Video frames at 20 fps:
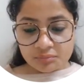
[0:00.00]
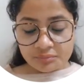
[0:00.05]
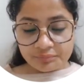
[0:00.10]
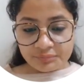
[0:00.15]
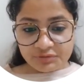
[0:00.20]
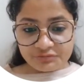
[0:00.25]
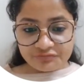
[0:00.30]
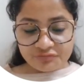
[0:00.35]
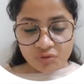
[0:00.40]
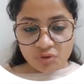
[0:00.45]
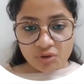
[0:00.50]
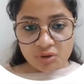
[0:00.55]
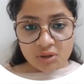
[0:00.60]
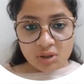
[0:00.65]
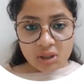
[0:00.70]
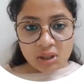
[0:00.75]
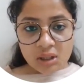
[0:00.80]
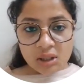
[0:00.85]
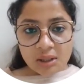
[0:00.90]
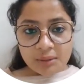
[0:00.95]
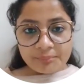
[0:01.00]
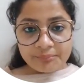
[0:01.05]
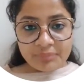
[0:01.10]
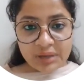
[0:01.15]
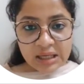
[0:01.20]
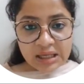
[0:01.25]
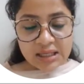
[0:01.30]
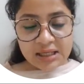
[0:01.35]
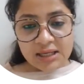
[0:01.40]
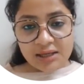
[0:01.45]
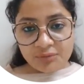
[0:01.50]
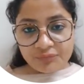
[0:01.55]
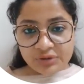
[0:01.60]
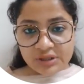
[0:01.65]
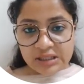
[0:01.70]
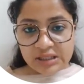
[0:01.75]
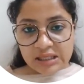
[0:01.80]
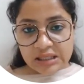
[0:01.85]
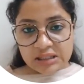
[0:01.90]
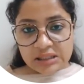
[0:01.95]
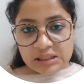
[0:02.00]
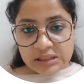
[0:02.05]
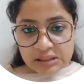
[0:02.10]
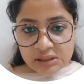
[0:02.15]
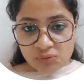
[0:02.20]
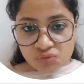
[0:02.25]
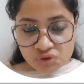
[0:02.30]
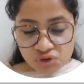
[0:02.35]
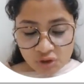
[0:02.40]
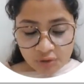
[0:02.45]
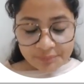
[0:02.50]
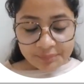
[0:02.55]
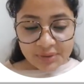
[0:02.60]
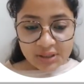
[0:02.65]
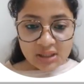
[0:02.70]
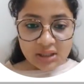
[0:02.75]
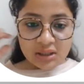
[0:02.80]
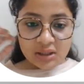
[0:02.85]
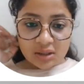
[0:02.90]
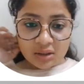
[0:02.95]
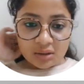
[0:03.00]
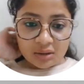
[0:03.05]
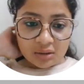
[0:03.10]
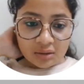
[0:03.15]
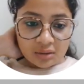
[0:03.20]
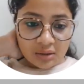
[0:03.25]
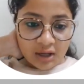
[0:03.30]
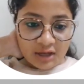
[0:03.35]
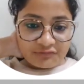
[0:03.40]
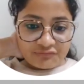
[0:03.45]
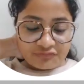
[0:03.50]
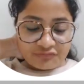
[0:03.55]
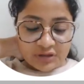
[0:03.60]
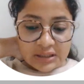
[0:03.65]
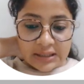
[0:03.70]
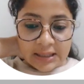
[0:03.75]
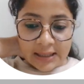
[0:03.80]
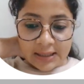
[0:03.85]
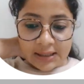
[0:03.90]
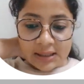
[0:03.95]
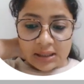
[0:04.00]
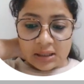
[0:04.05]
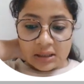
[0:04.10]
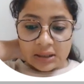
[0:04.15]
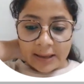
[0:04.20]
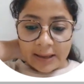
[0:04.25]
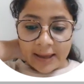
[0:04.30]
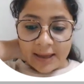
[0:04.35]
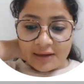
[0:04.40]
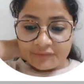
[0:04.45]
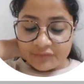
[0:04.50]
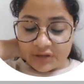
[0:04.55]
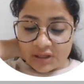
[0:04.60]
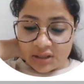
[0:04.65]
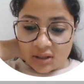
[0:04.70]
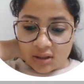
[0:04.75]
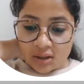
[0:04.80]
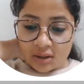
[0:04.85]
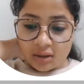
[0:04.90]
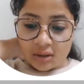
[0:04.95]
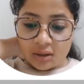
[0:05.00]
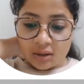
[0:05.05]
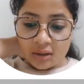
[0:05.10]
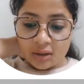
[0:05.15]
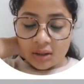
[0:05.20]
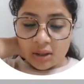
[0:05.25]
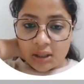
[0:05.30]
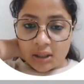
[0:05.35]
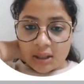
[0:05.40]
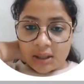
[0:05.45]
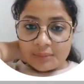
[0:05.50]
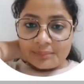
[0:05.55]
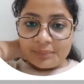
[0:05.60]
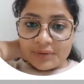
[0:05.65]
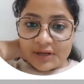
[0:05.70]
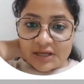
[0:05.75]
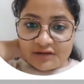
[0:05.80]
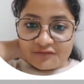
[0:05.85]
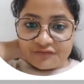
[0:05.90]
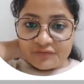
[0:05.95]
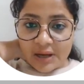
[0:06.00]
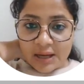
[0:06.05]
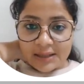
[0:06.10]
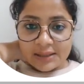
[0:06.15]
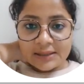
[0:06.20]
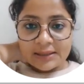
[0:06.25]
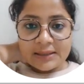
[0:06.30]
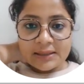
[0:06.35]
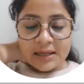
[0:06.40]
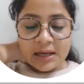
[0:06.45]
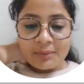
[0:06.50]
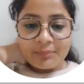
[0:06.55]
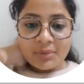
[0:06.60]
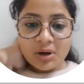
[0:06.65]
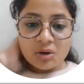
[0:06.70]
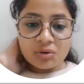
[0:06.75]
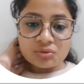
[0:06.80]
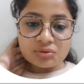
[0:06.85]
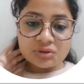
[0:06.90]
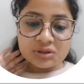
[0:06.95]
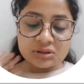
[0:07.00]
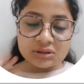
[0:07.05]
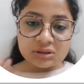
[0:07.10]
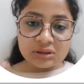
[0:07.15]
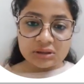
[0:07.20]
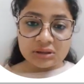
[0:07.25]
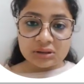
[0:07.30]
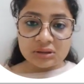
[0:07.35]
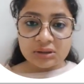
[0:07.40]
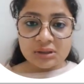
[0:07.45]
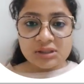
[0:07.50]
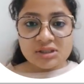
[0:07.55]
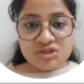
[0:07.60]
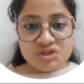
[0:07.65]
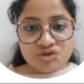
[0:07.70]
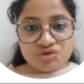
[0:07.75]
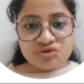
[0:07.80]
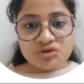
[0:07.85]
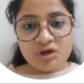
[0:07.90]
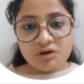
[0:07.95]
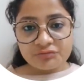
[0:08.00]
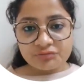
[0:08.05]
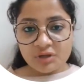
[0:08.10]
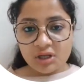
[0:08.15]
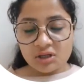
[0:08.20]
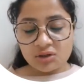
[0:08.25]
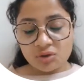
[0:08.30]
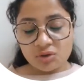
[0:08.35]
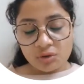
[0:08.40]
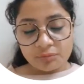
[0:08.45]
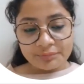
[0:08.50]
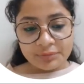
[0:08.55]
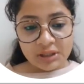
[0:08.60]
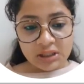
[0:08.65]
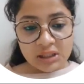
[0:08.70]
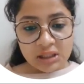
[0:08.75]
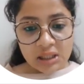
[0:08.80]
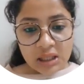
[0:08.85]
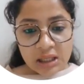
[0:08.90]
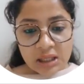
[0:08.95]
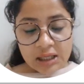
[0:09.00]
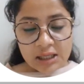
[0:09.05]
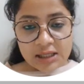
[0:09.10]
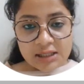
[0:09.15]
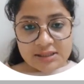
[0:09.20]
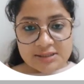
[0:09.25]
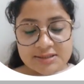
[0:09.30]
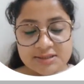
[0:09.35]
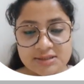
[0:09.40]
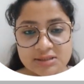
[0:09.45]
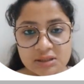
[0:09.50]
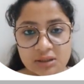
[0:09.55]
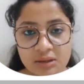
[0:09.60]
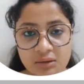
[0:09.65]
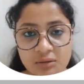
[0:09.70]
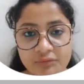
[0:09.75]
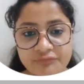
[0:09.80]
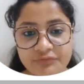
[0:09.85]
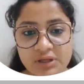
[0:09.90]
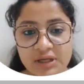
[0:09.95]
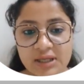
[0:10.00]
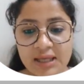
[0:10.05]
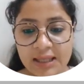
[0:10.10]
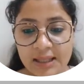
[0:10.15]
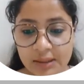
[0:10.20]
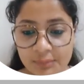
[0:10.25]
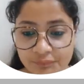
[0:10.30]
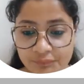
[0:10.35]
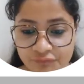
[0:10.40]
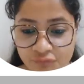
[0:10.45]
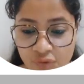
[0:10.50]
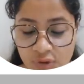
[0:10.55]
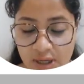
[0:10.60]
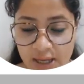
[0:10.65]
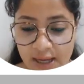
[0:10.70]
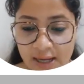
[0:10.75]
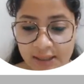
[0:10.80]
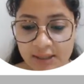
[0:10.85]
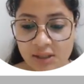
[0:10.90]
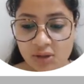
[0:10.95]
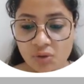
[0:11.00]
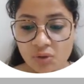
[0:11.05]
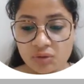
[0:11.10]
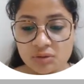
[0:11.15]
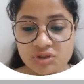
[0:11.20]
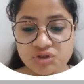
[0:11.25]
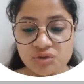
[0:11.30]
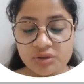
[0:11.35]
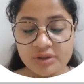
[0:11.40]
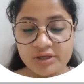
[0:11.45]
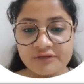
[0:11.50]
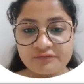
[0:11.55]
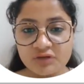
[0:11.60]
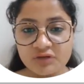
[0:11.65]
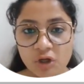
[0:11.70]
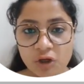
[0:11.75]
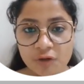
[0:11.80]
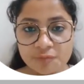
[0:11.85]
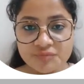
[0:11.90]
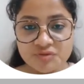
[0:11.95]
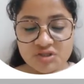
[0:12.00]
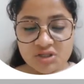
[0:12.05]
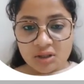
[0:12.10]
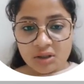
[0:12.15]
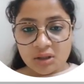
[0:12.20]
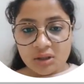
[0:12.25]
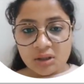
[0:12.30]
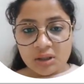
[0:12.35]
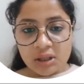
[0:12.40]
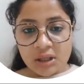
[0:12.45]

before beginning with any new topic, I feel like having a brief idea about the history of that topic is very helpful, and it also develops a